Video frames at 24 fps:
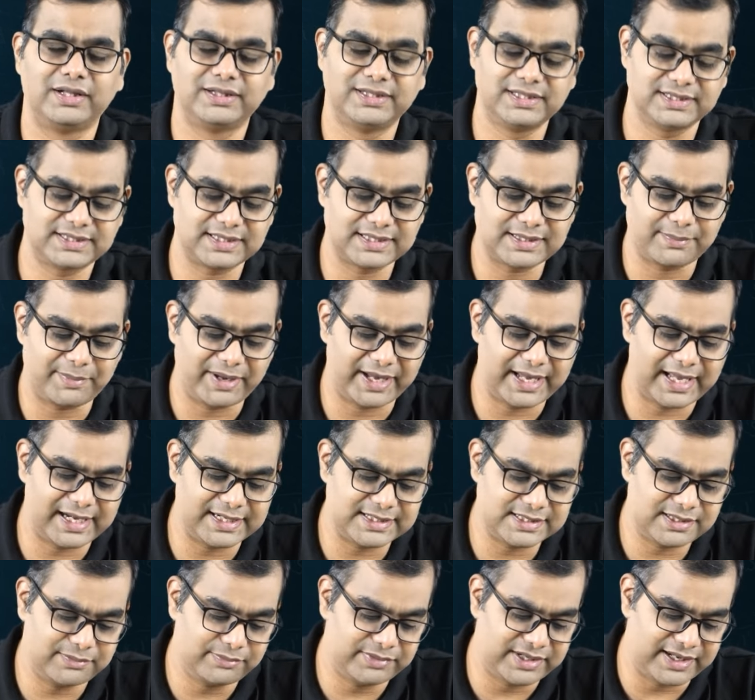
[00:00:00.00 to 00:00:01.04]
This is a
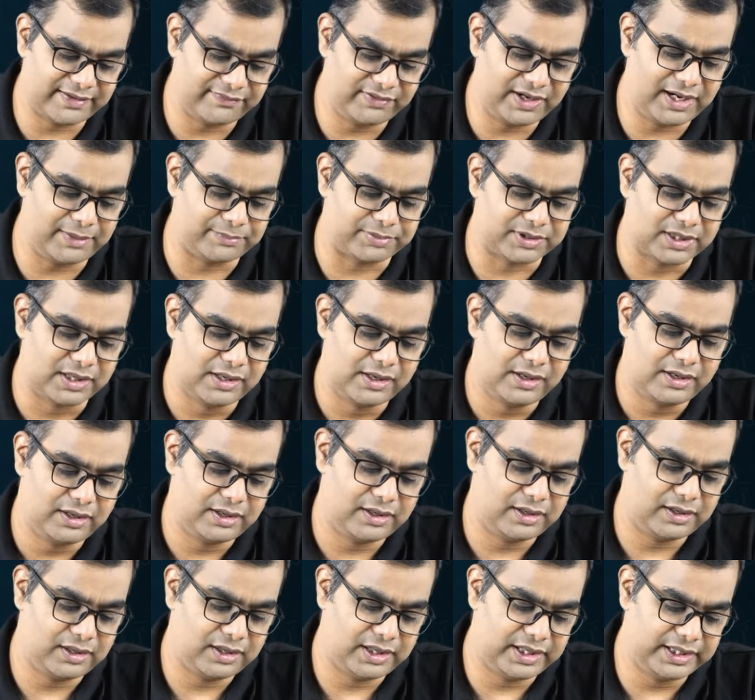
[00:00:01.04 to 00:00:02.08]
mechanism developed
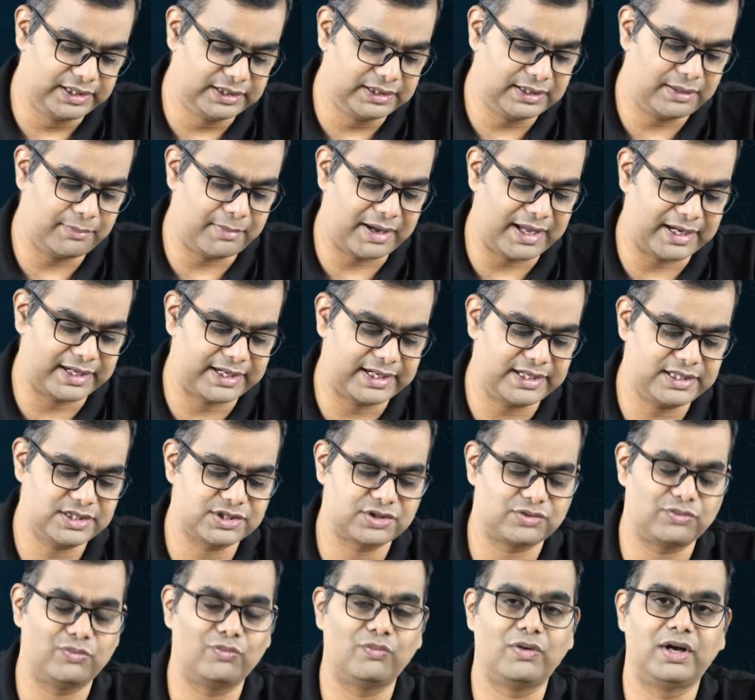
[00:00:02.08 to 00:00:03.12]
in the
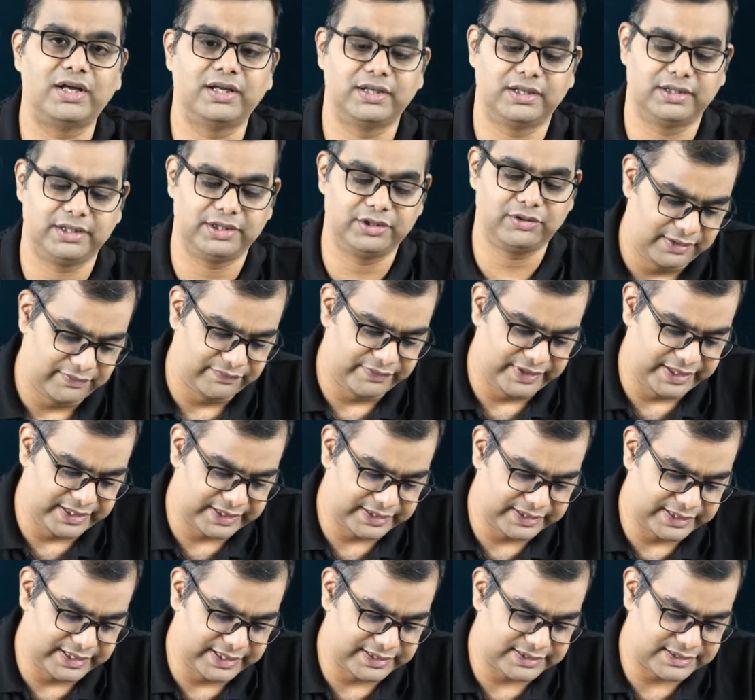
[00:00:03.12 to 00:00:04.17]
markets, where
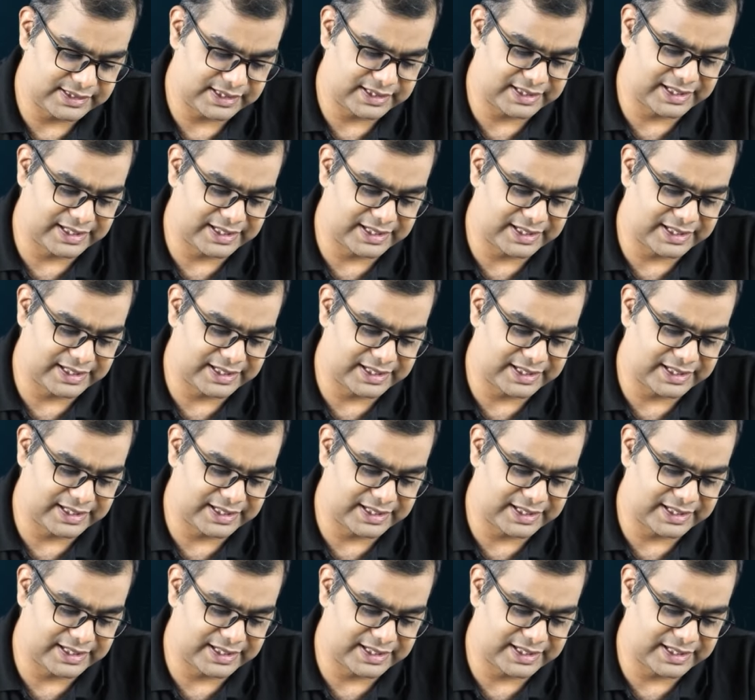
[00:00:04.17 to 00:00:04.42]
there is a